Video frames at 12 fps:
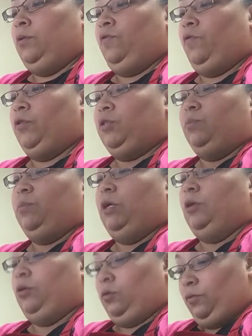First
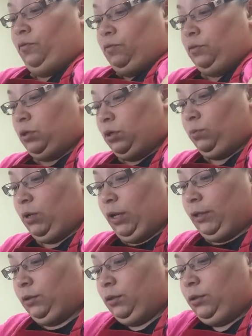meatloaf is gonna be
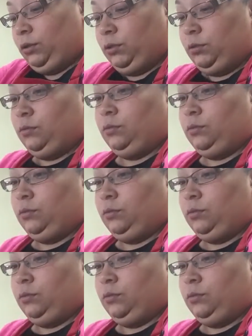like this,